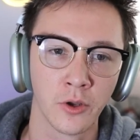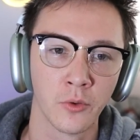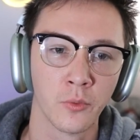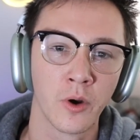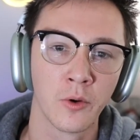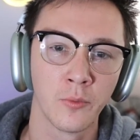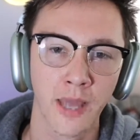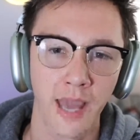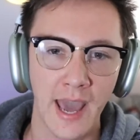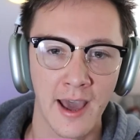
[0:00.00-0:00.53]
what
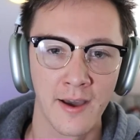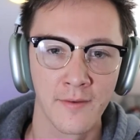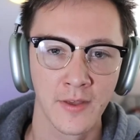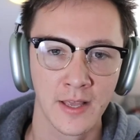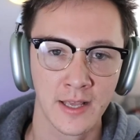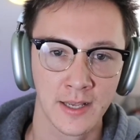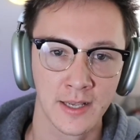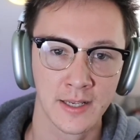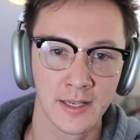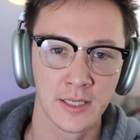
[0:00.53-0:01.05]
we have
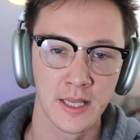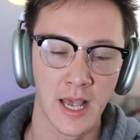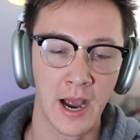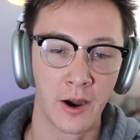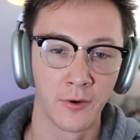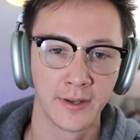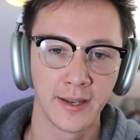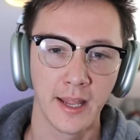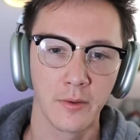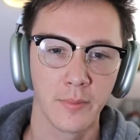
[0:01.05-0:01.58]
is our
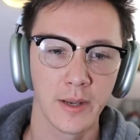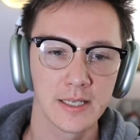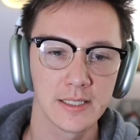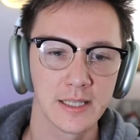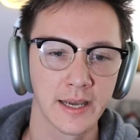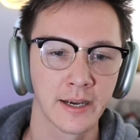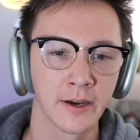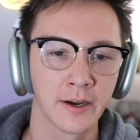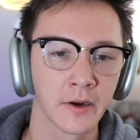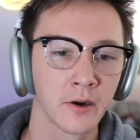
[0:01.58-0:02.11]
database
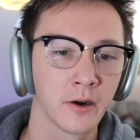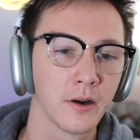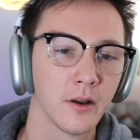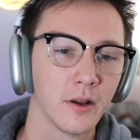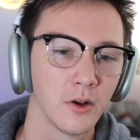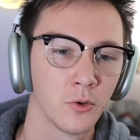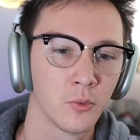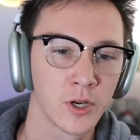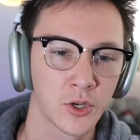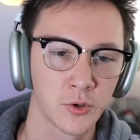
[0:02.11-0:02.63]
layer,
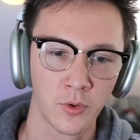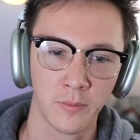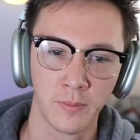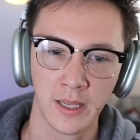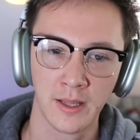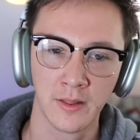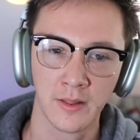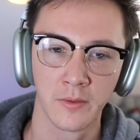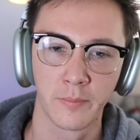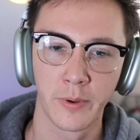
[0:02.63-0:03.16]
which would be
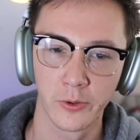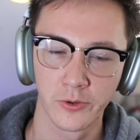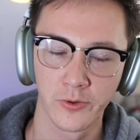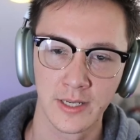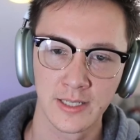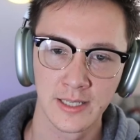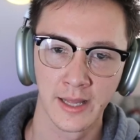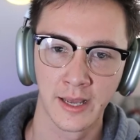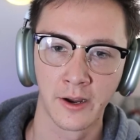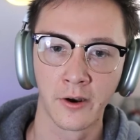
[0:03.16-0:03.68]
the
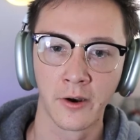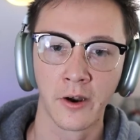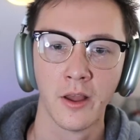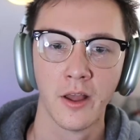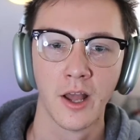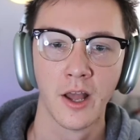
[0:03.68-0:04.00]
Postgres layer,